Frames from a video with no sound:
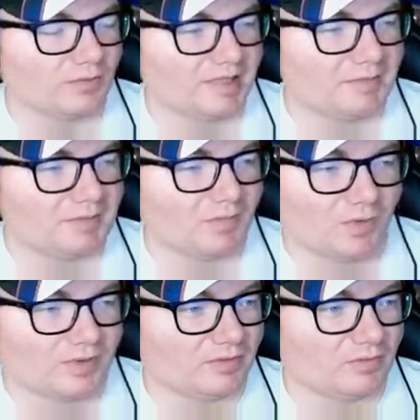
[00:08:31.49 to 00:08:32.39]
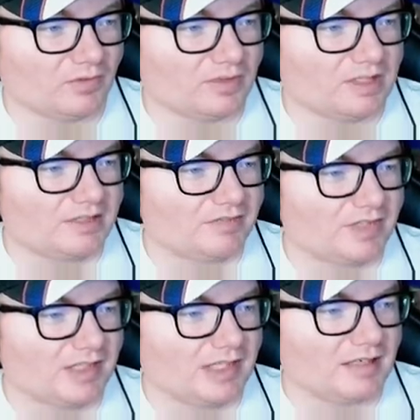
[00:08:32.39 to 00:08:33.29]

or maybe more than one even.